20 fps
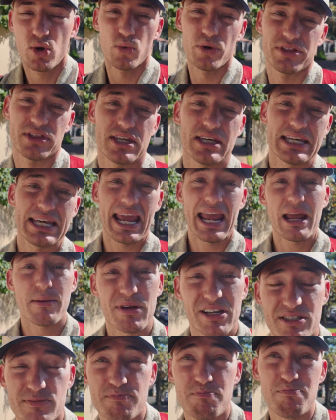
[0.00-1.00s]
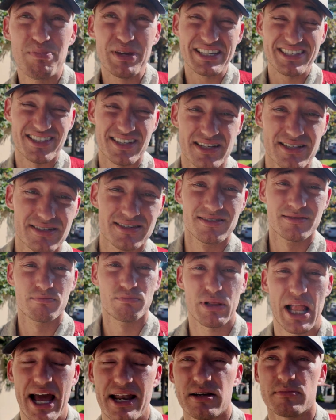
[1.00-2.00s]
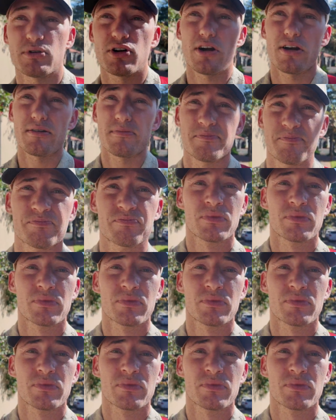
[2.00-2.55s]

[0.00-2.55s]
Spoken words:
with the Amex Business Platinum card.